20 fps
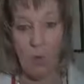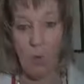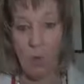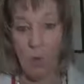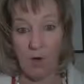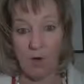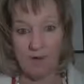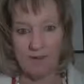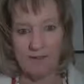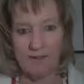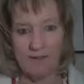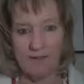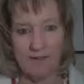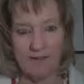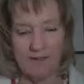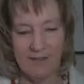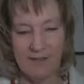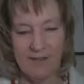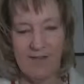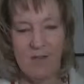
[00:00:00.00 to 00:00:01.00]
or
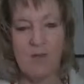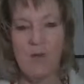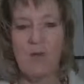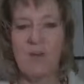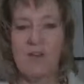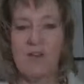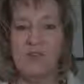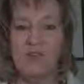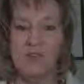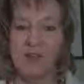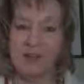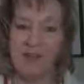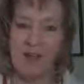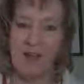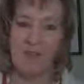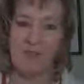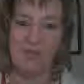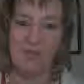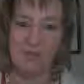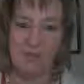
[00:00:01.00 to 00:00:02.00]
you can just
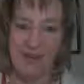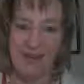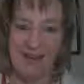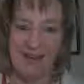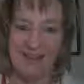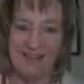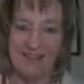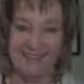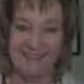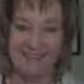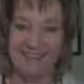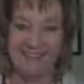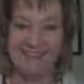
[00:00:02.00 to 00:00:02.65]
come to me